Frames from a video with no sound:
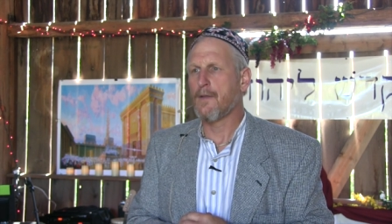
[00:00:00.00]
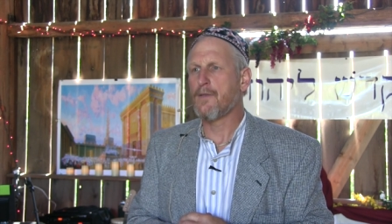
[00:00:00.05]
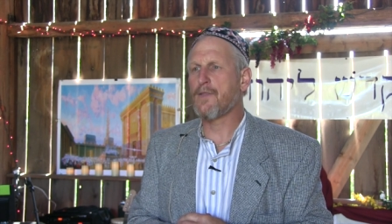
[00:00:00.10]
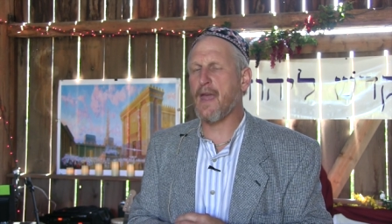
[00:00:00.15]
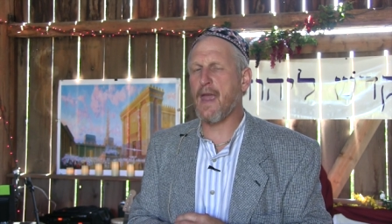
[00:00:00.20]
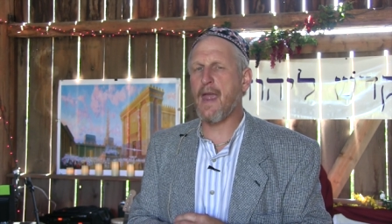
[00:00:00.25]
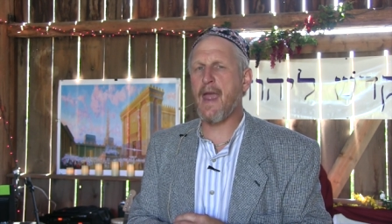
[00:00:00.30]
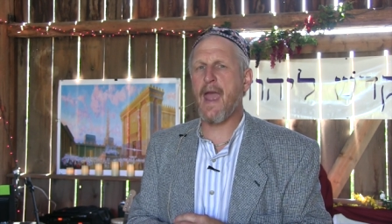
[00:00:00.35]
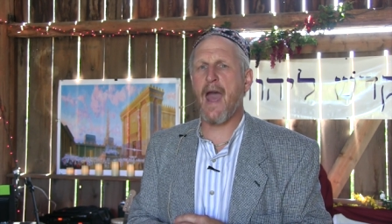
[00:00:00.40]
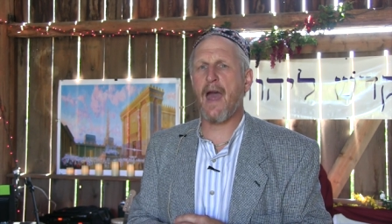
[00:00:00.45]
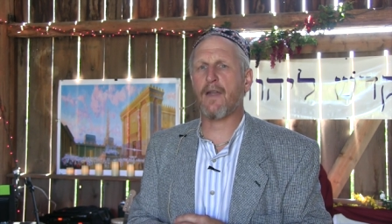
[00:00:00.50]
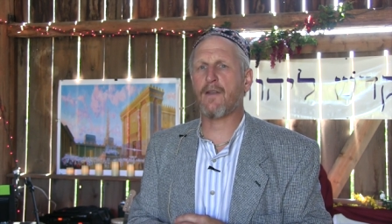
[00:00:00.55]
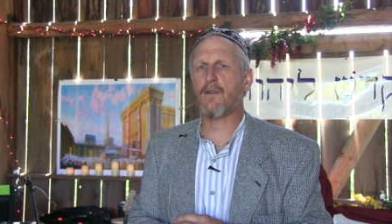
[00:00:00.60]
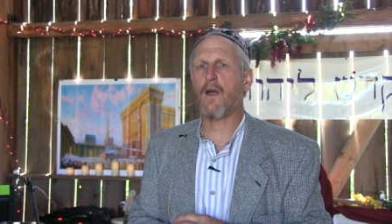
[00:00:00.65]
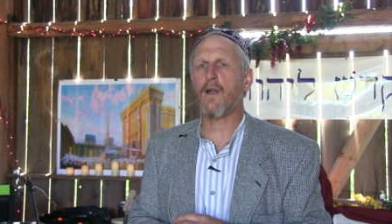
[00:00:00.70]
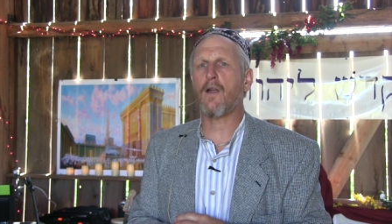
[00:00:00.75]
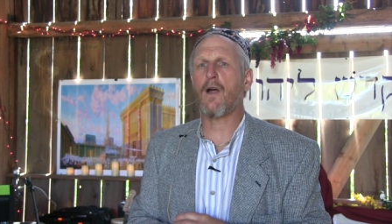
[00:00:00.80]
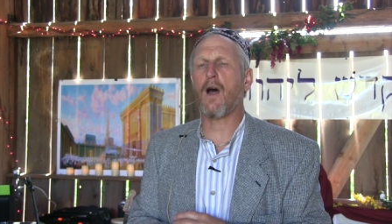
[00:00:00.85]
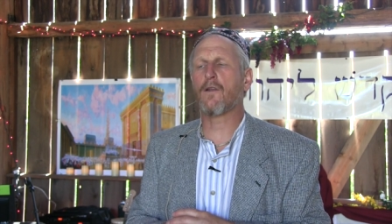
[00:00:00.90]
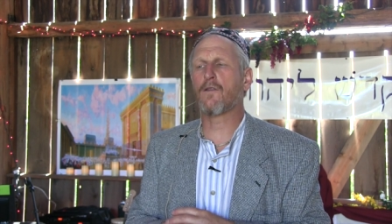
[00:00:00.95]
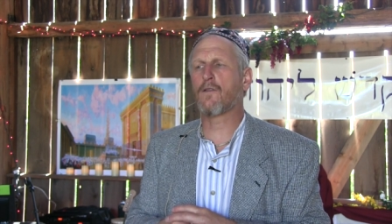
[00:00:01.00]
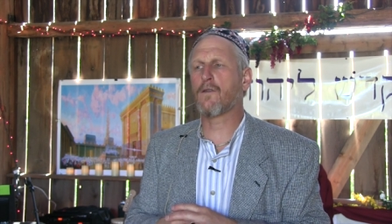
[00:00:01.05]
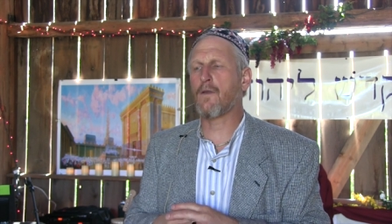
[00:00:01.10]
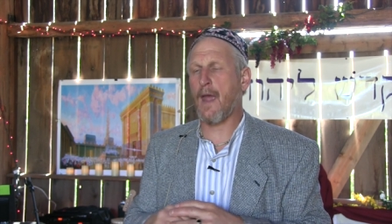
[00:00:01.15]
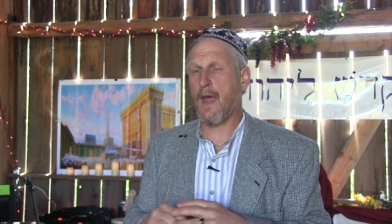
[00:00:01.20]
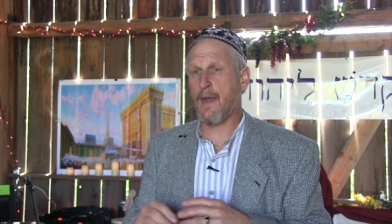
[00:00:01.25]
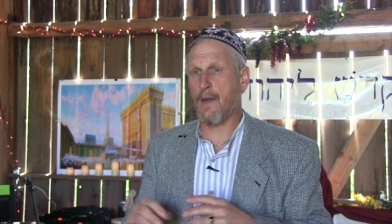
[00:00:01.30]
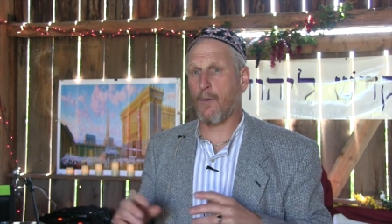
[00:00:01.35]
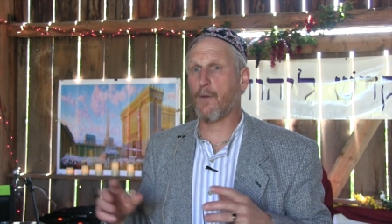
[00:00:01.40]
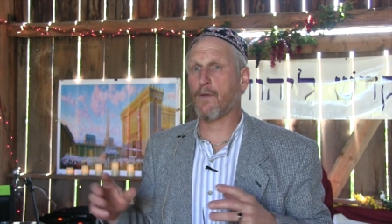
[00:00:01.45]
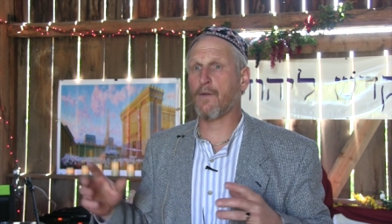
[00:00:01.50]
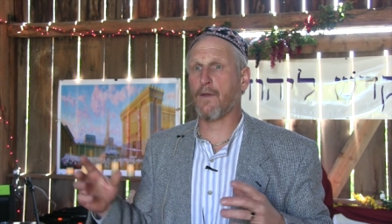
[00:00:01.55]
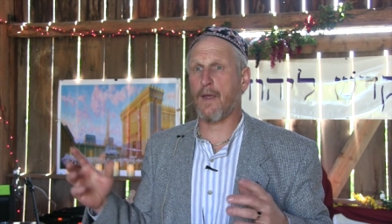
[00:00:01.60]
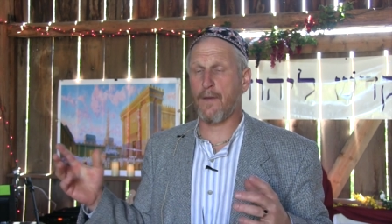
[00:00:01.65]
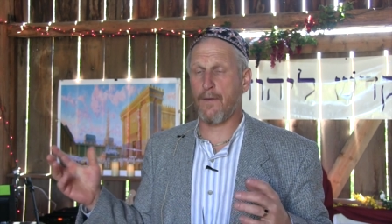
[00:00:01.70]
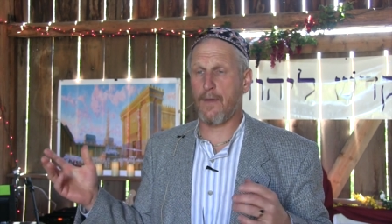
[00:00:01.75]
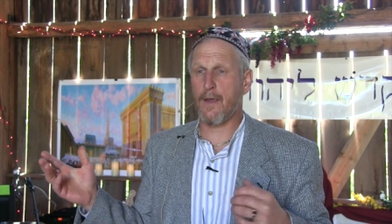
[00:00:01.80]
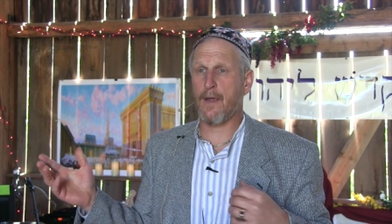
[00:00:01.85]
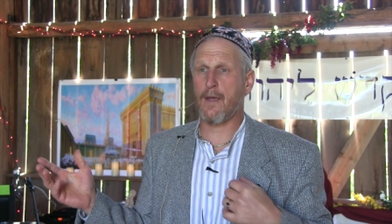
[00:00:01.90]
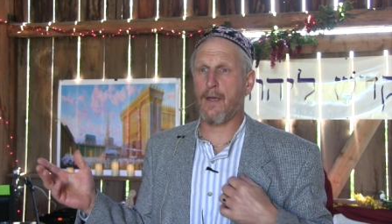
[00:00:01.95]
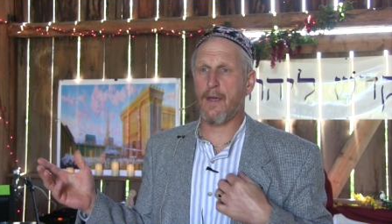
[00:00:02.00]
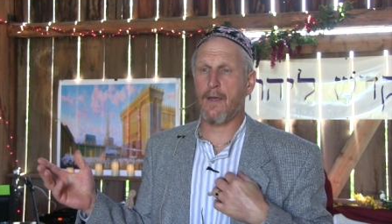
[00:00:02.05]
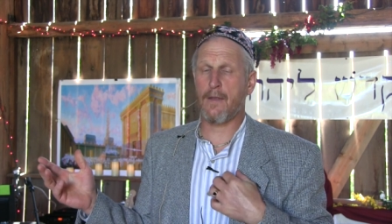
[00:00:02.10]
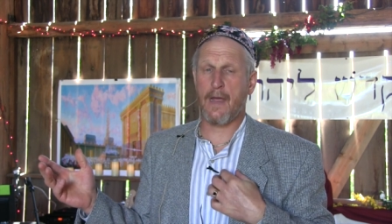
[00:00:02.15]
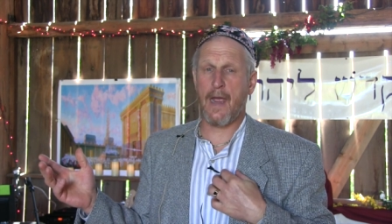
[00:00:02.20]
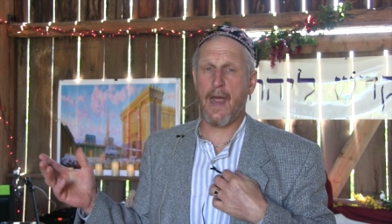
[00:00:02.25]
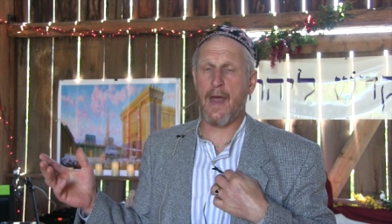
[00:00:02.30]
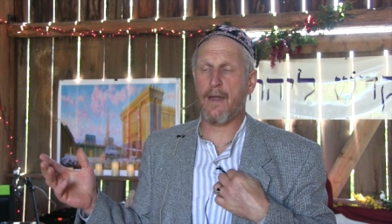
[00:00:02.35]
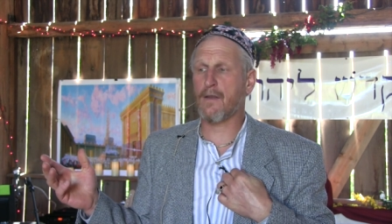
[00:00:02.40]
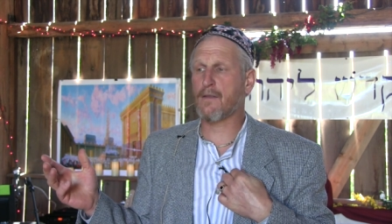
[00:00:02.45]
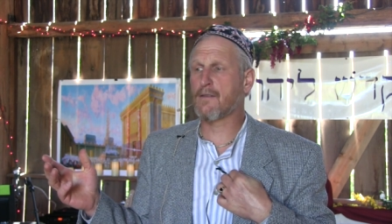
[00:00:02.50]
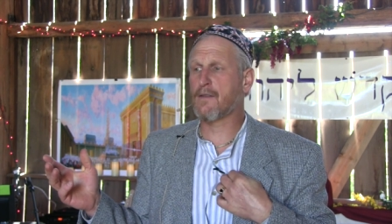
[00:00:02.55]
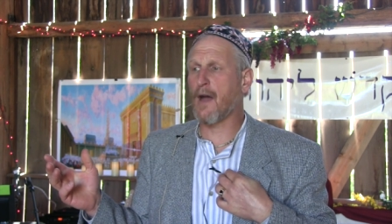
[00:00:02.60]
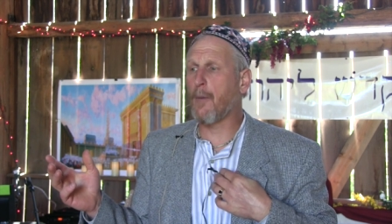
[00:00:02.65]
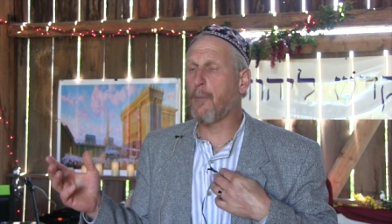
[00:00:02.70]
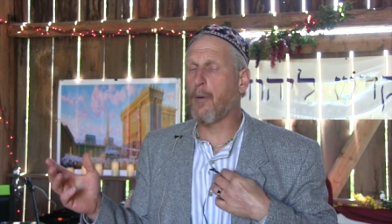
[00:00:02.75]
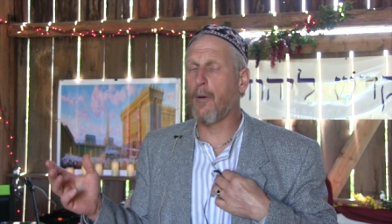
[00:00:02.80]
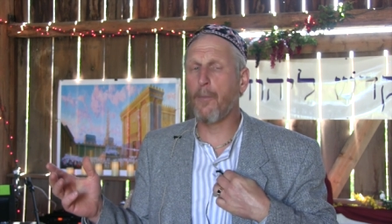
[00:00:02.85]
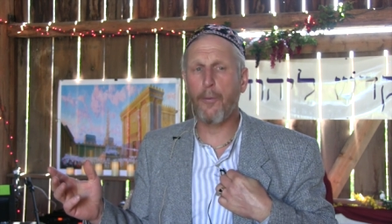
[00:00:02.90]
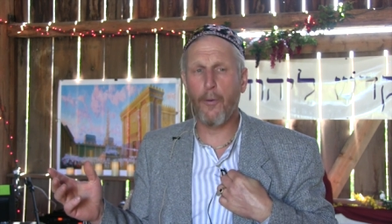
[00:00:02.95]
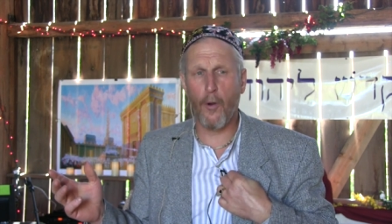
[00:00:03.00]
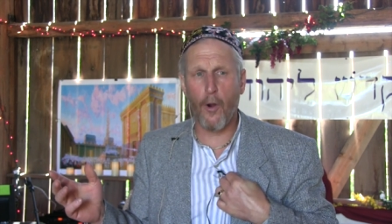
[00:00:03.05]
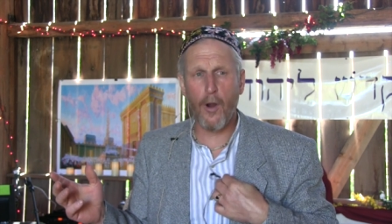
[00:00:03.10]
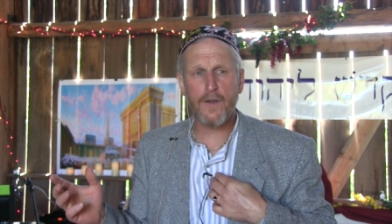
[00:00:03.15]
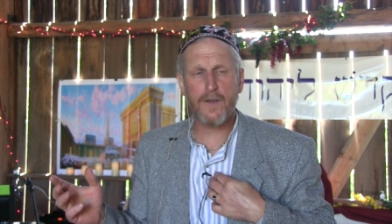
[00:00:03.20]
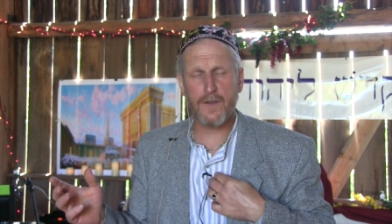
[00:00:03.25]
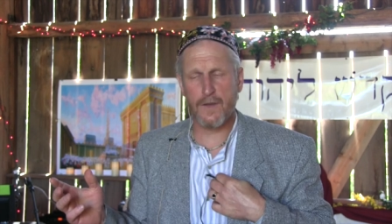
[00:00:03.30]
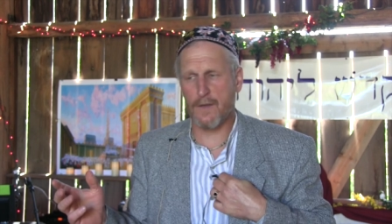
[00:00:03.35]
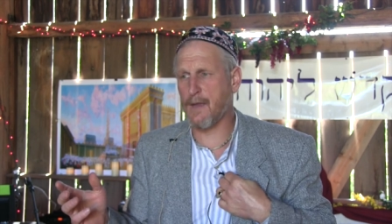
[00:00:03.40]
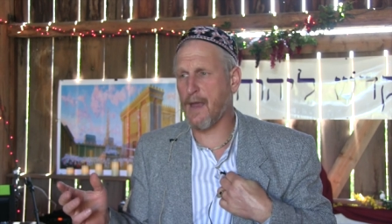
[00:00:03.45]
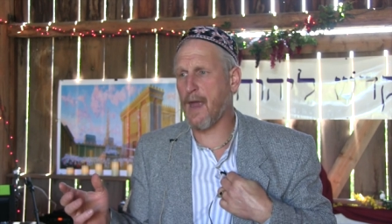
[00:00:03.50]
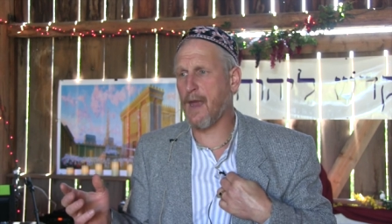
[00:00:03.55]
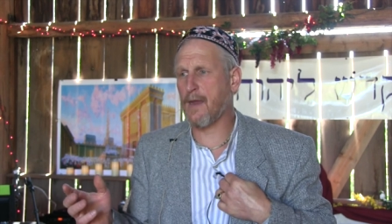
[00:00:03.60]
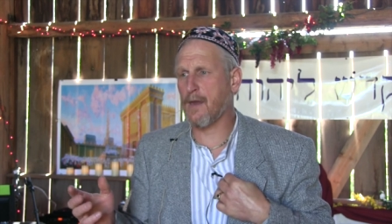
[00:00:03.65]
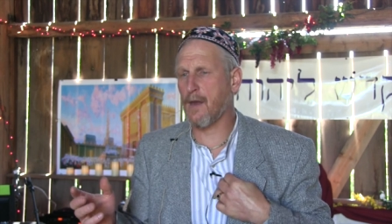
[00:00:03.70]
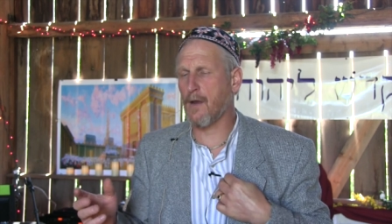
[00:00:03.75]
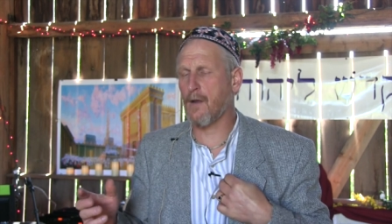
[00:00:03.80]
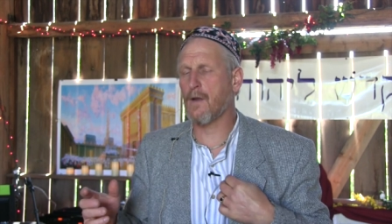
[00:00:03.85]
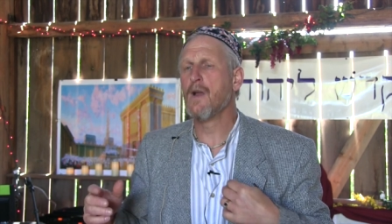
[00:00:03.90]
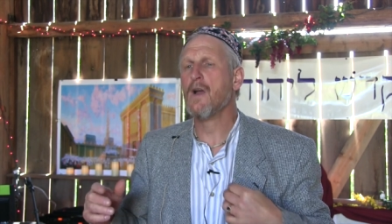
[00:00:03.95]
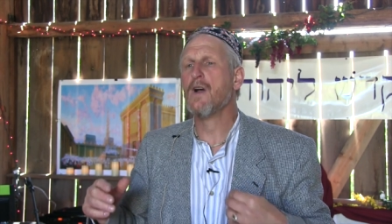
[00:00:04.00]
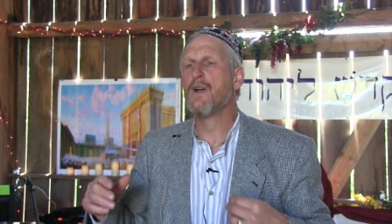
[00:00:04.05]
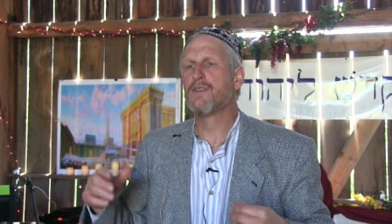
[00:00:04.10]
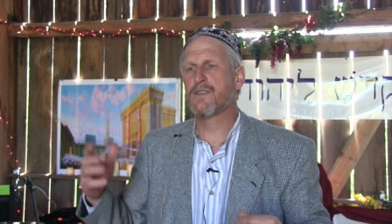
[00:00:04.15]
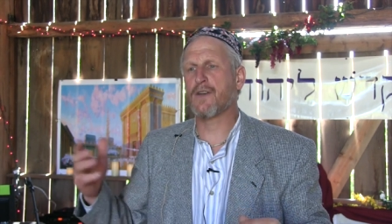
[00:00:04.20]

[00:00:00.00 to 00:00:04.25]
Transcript: they had, a, and it was, it, it, they had a double portion that year.